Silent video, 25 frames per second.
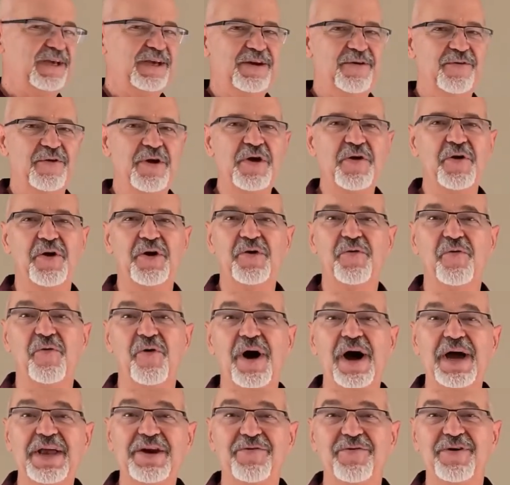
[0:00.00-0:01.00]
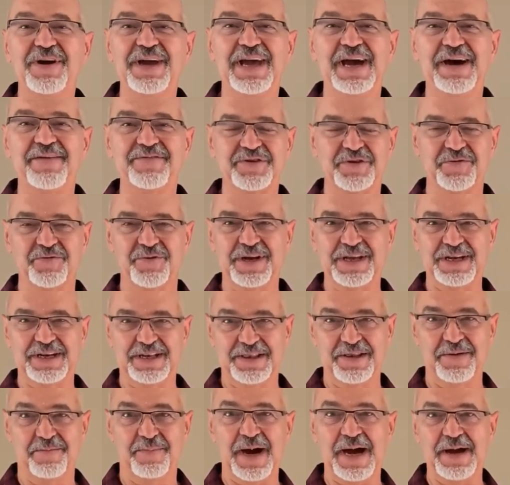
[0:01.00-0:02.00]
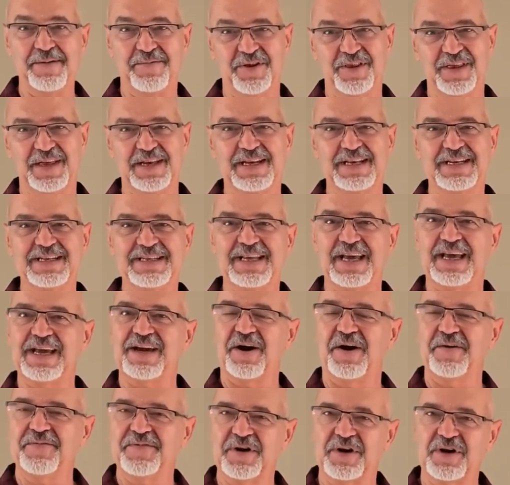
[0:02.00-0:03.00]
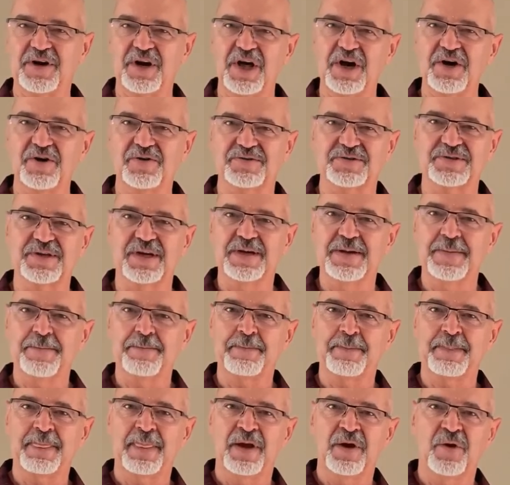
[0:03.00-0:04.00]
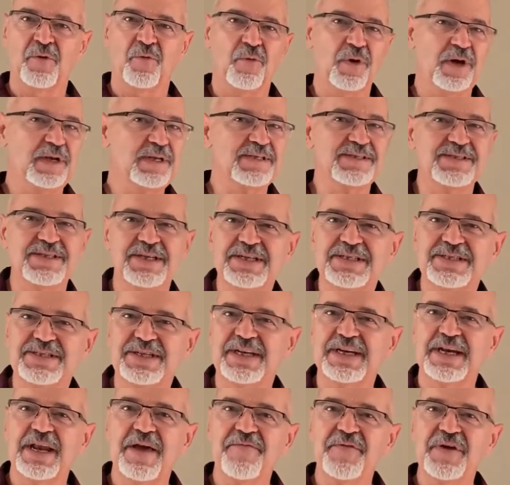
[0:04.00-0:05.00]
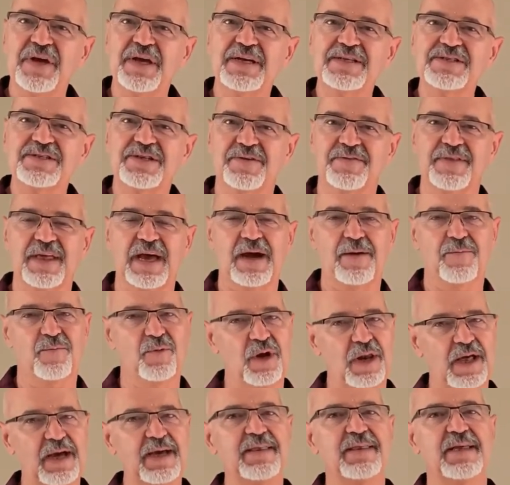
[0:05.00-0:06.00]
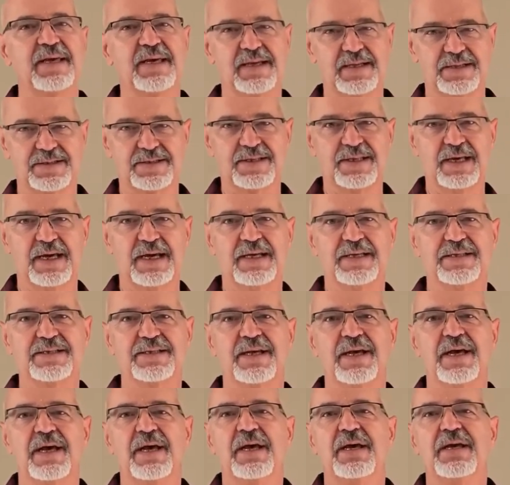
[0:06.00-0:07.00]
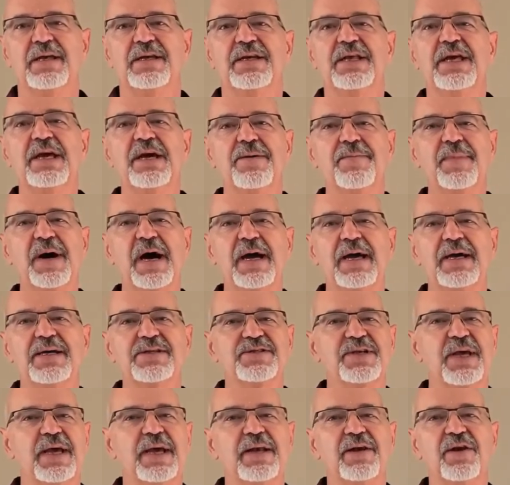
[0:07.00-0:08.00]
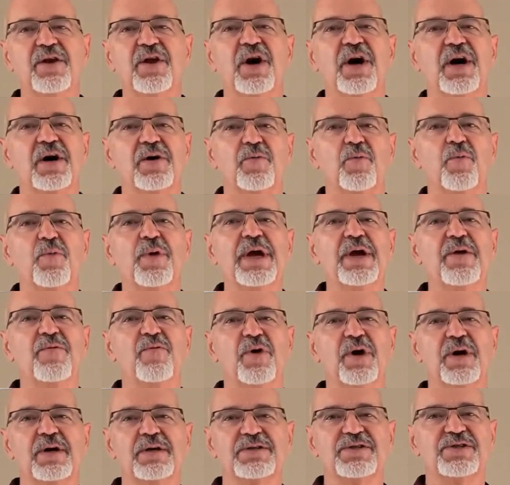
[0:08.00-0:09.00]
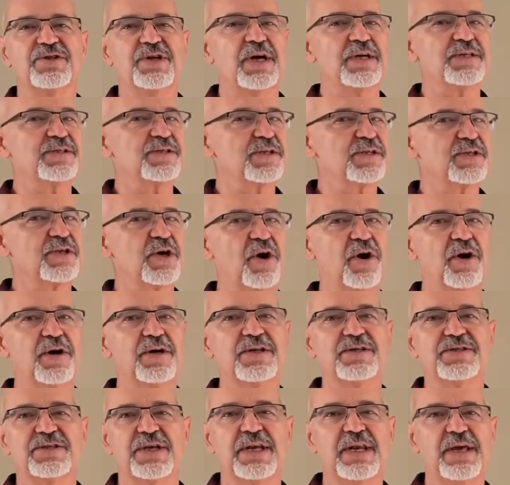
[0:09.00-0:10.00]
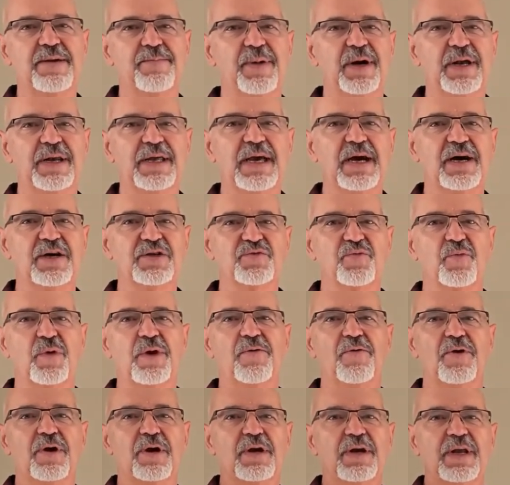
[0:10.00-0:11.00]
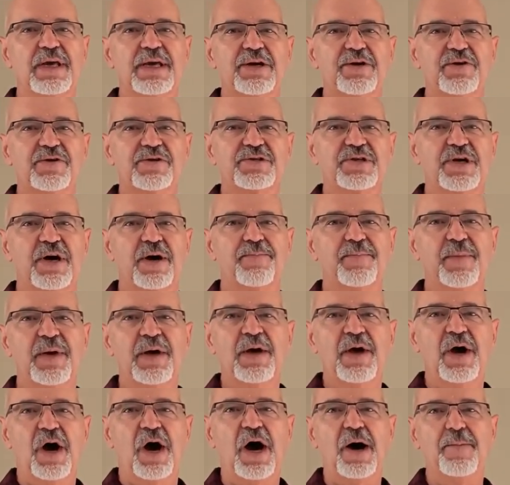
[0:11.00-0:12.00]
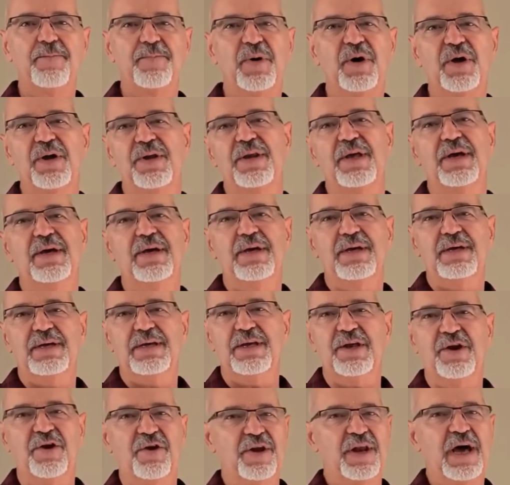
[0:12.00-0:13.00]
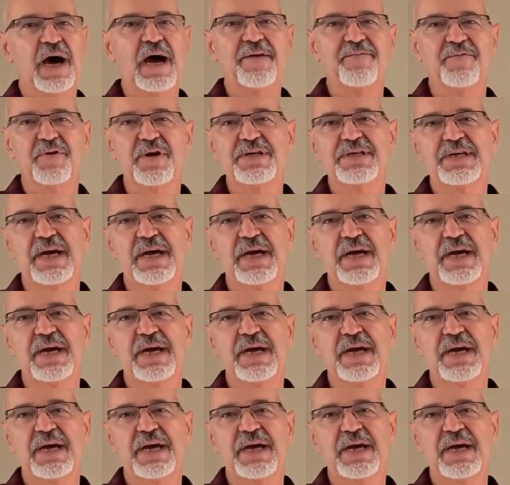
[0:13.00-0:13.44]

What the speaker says: Why do we have to read in the Bible they didn't take off their clothes? What is the significance of that? Well, I think it's this. Nehemiah is saying, look, we worked just as hard as anybody else. We weren't leaders up on, you know, an ivory